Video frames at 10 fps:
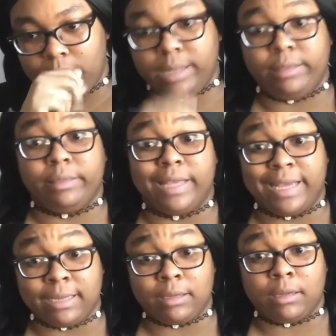And
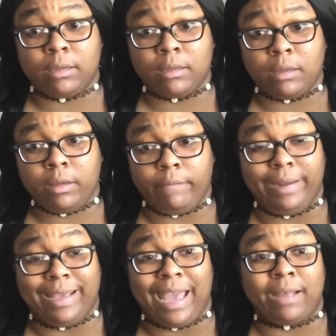then
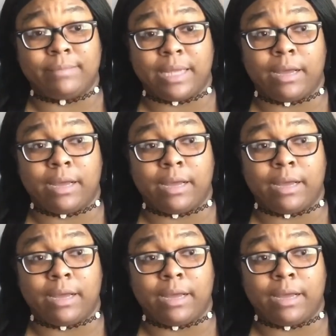when it came